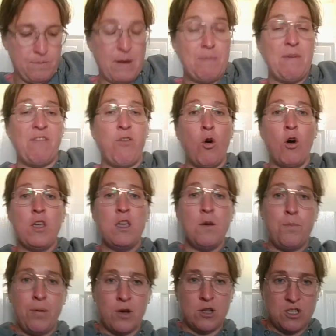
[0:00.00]
before you
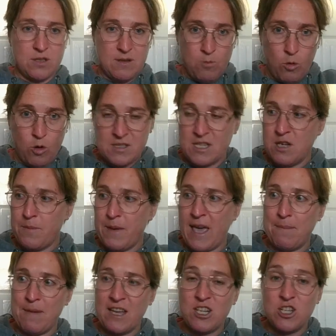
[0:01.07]
put the water in your
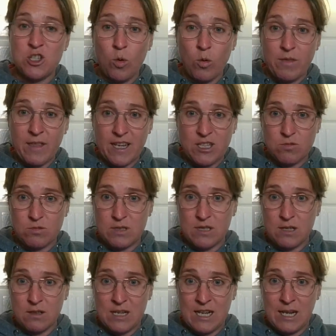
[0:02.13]
bag, make sure that your
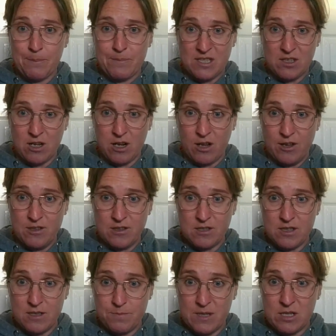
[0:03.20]
little clip's
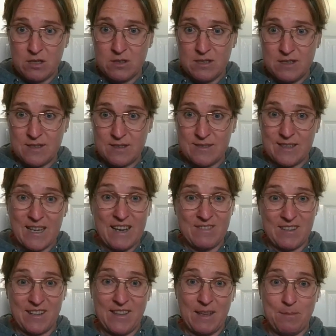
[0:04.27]
closed, because I've
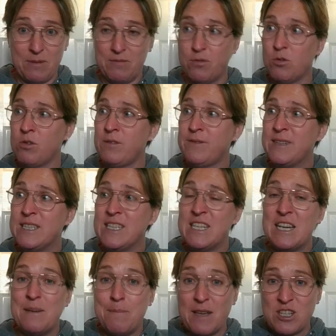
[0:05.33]
done that before.
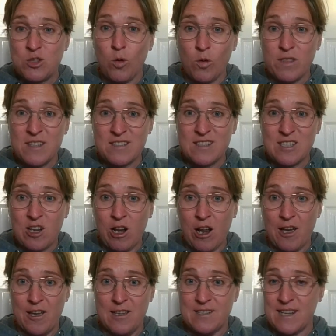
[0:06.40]
Make sure this is
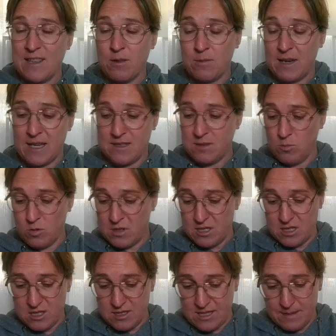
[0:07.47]
closed, otherwise the water
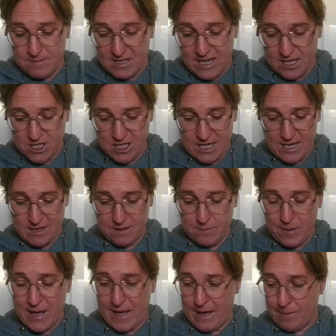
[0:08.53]
just comes gushing out the
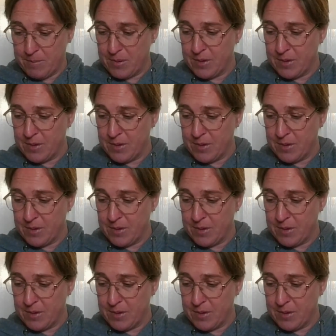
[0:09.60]
pipe.